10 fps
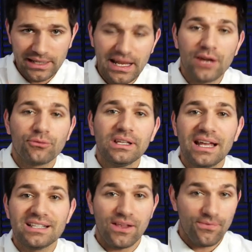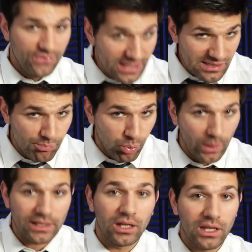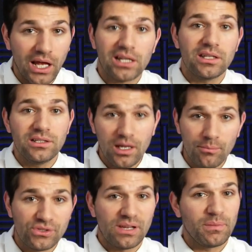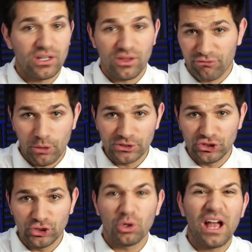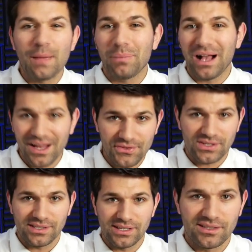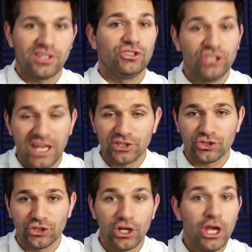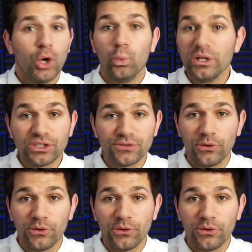Now, I realize at this point, a lot of the numbers I'm going to throw at you are hypothesis, conjecture, wishful